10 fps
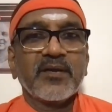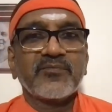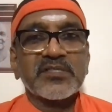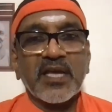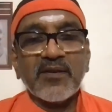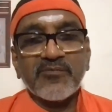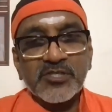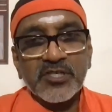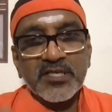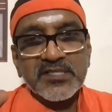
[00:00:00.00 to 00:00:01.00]
If the
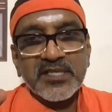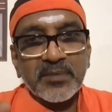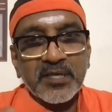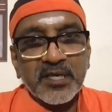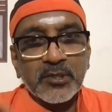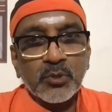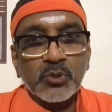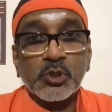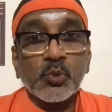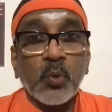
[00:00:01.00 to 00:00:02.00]
selfishness can be
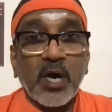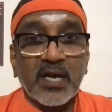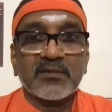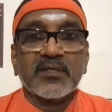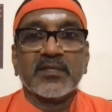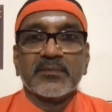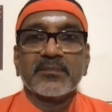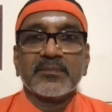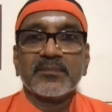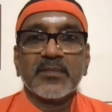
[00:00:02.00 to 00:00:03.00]
reduced, swartha.
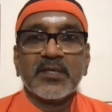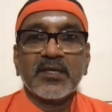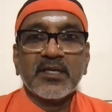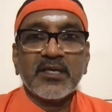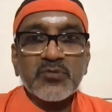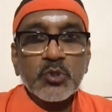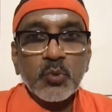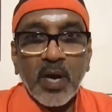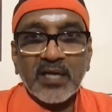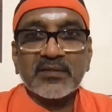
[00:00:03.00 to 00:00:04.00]
If
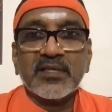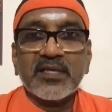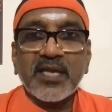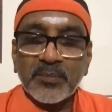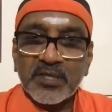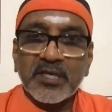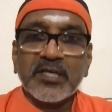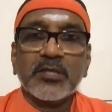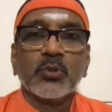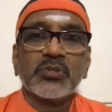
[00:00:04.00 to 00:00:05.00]
swartha can be
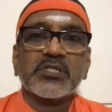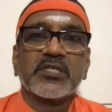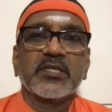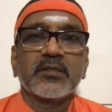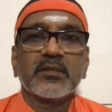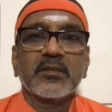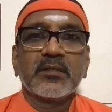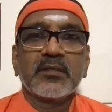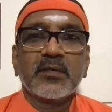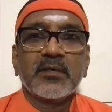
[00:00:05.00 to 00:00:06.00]
reduced,
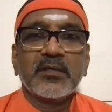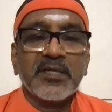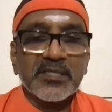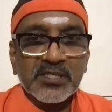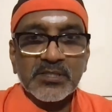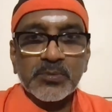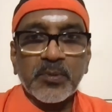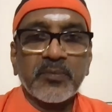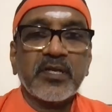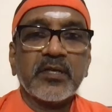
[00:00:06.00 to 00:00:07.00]
distance
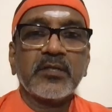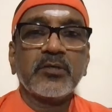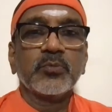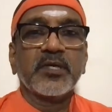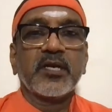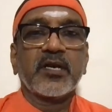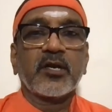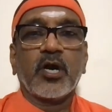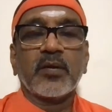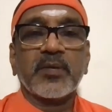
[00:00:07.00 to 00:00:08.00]
between human
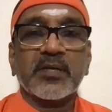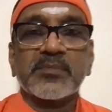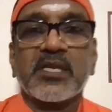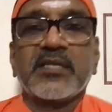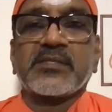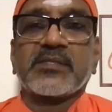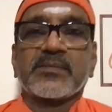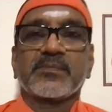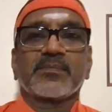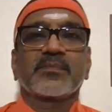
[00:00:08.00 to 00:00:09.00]
and God becomes less.